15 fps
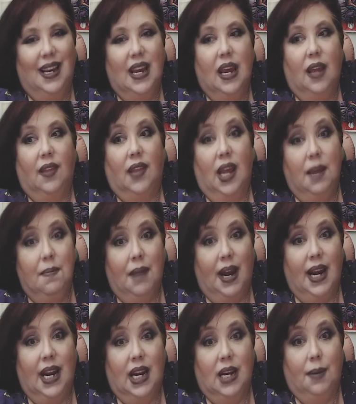They
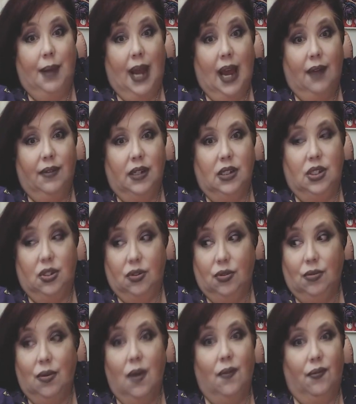might end up having
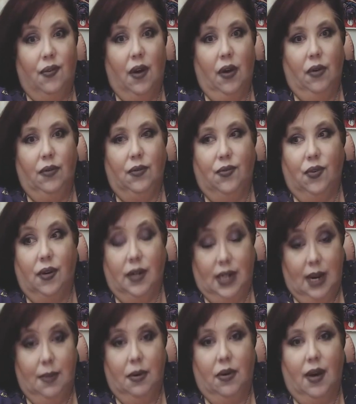to vote for a
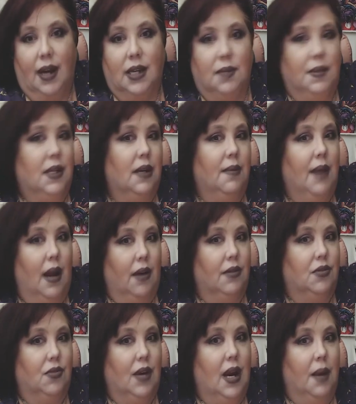Democrat to become
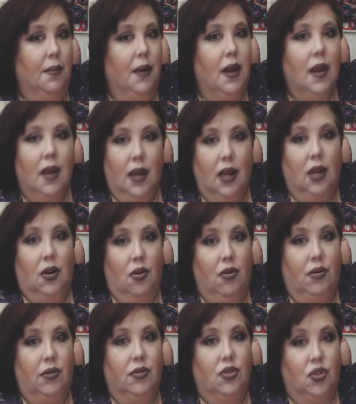House Rep in
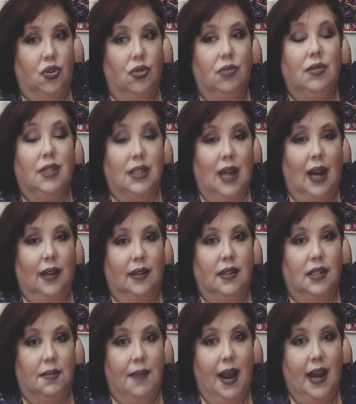order to
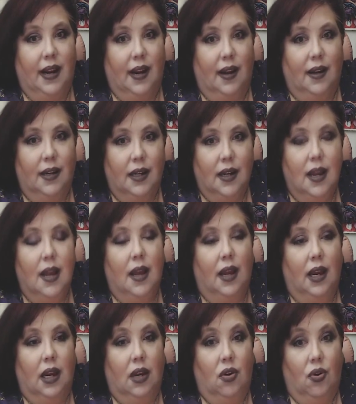silence MAGA,
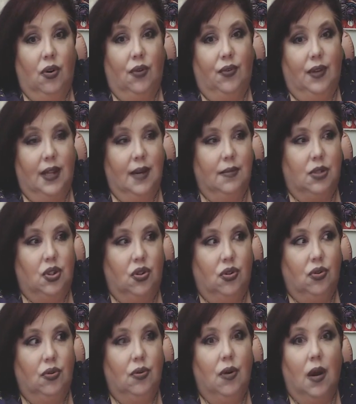in order for them
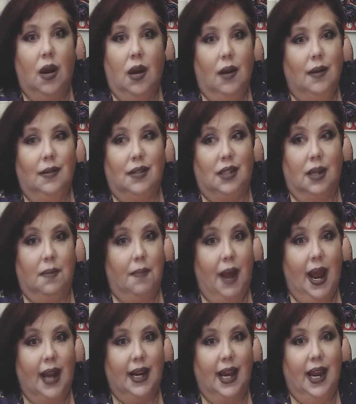to sit
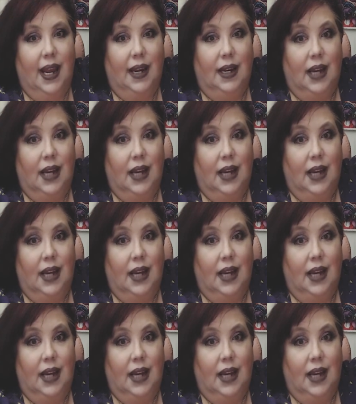back and